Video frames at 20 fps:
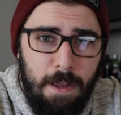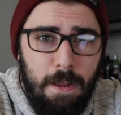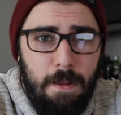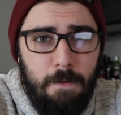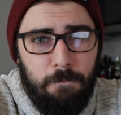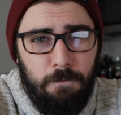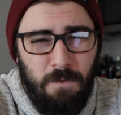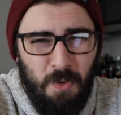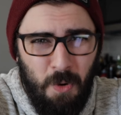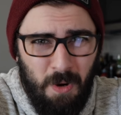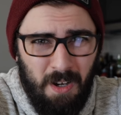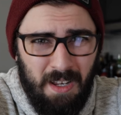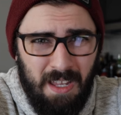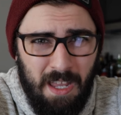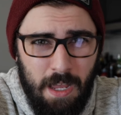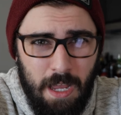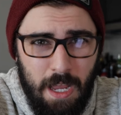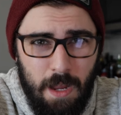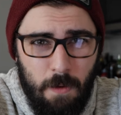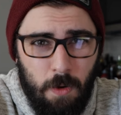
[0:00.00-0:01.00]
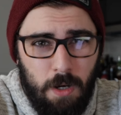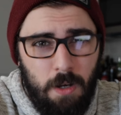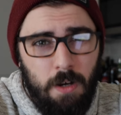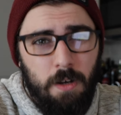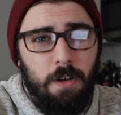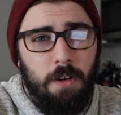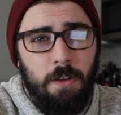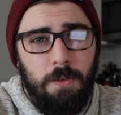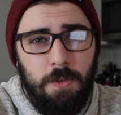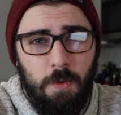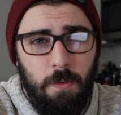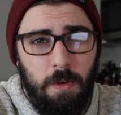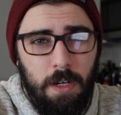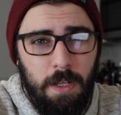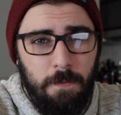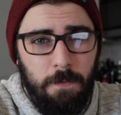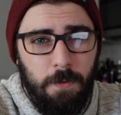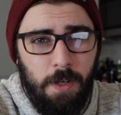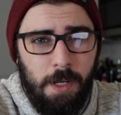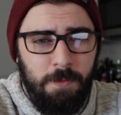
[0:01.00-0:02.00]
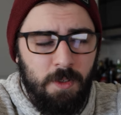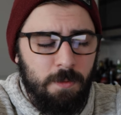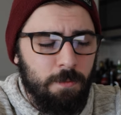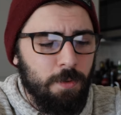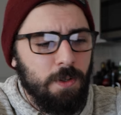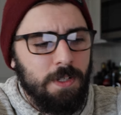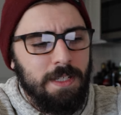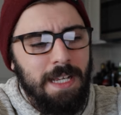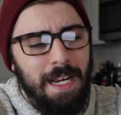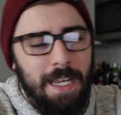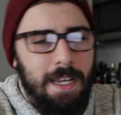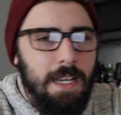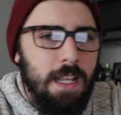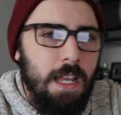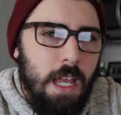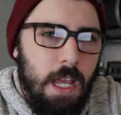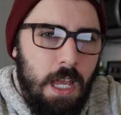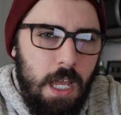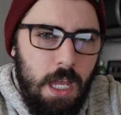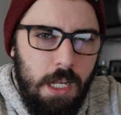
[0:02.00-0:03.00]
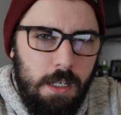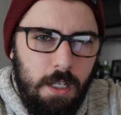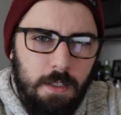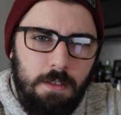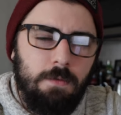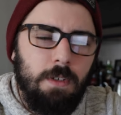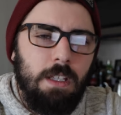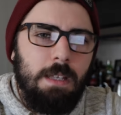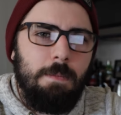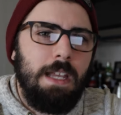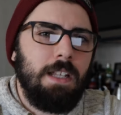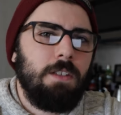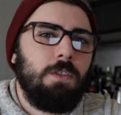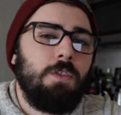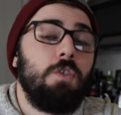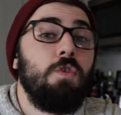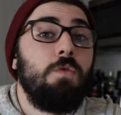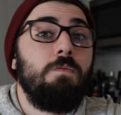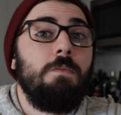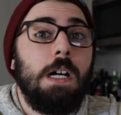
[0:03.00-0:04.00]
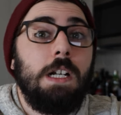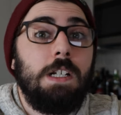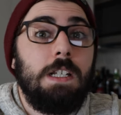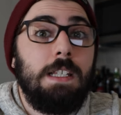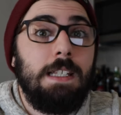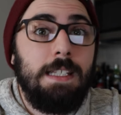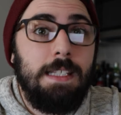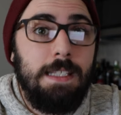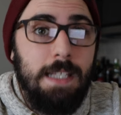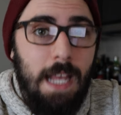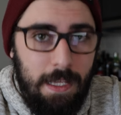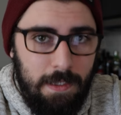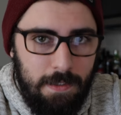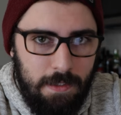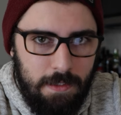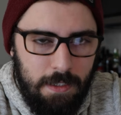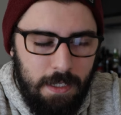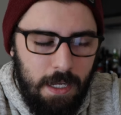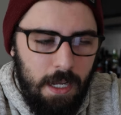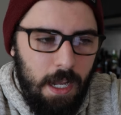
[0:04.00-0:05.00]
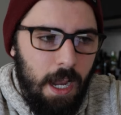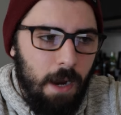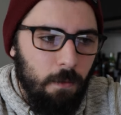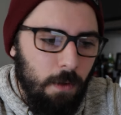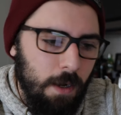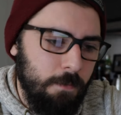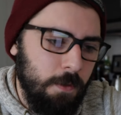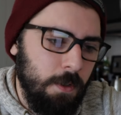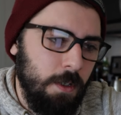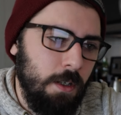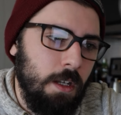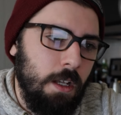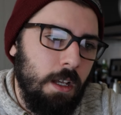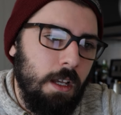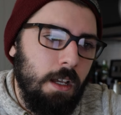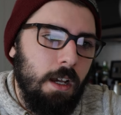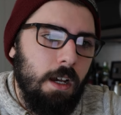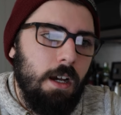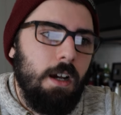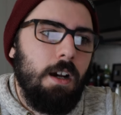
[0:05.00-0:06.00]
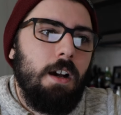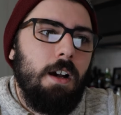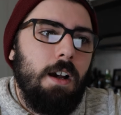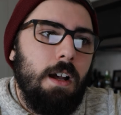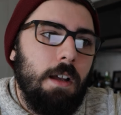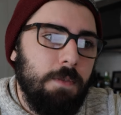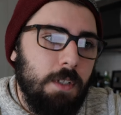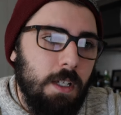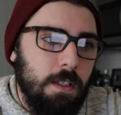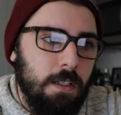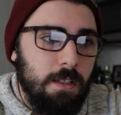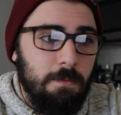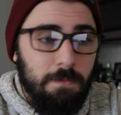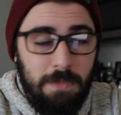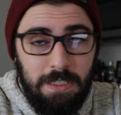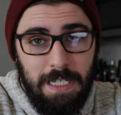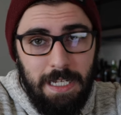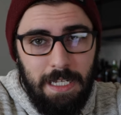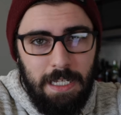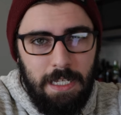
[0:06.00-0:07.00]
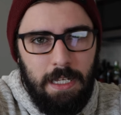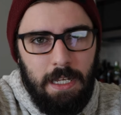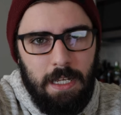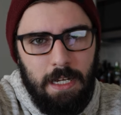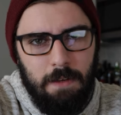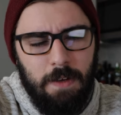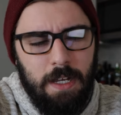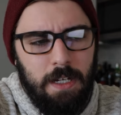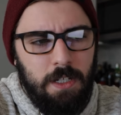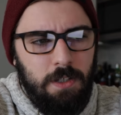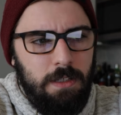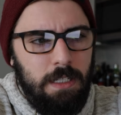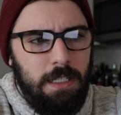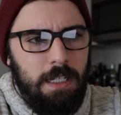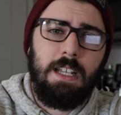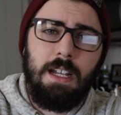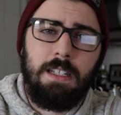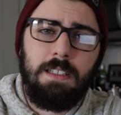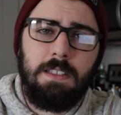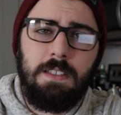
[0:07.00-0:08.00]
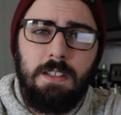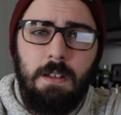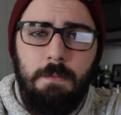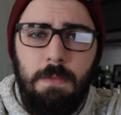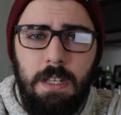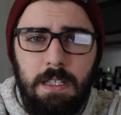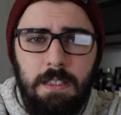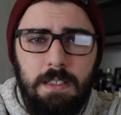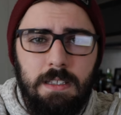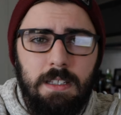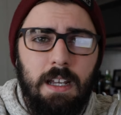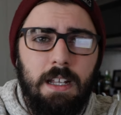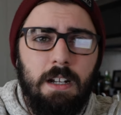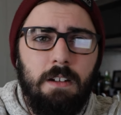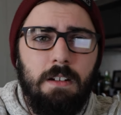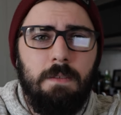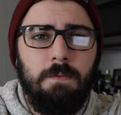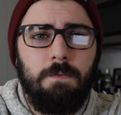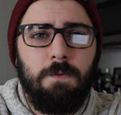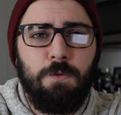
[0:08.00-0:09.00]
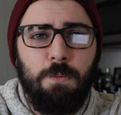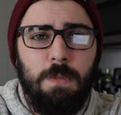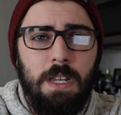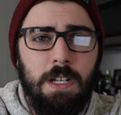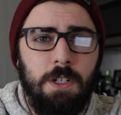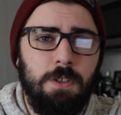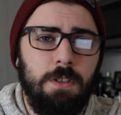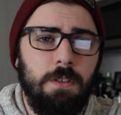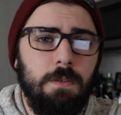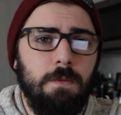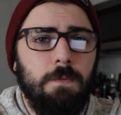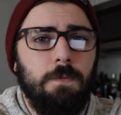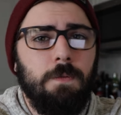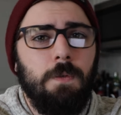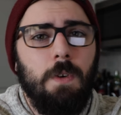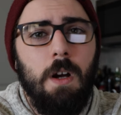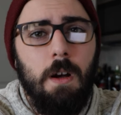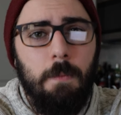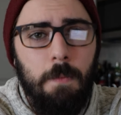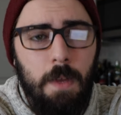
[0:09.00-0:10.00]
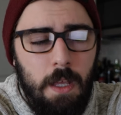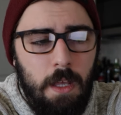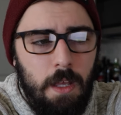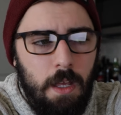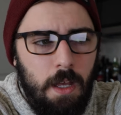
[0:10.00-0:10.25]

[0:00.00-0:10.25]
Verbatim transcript: and 4K 120 frames per second. Doesn't really make too much sense. However, I've done some digging and I've actually gotten some insider information from